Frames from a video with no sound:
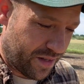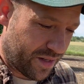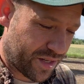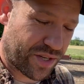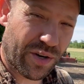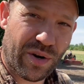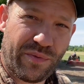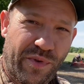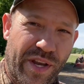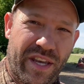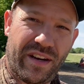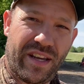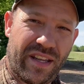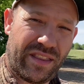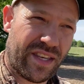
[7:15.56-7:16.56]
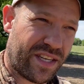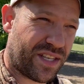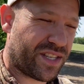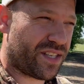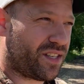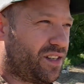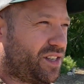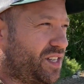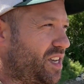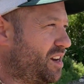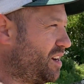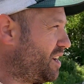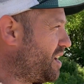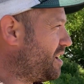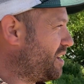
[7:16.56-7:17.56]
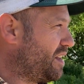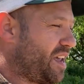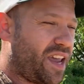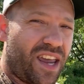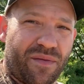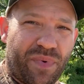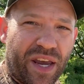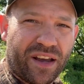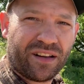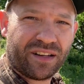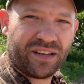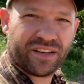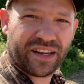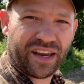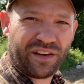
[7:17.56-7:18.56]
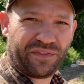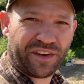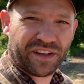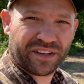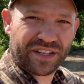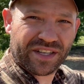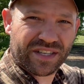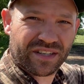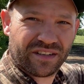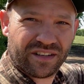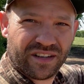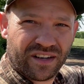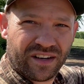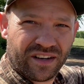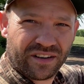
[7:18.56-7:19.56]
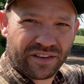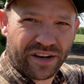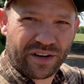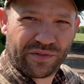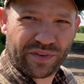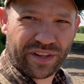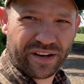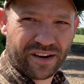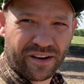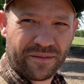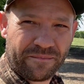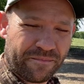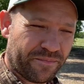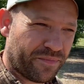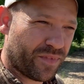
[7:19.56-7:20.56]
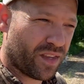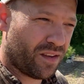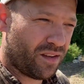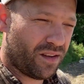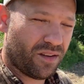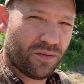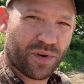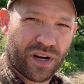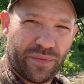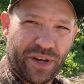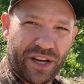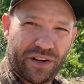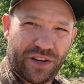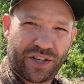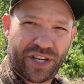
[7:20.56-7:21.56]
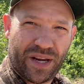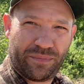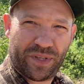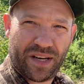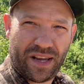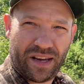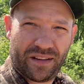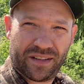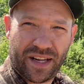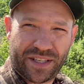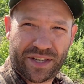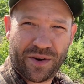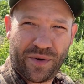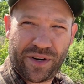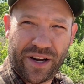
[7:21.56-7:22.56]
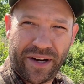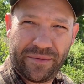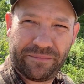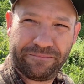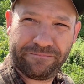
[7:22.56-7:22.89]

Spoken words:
So if we can get this seeded in and the hay baled, the hay field is right over there, we're gonna be in good shape today. Lots going on.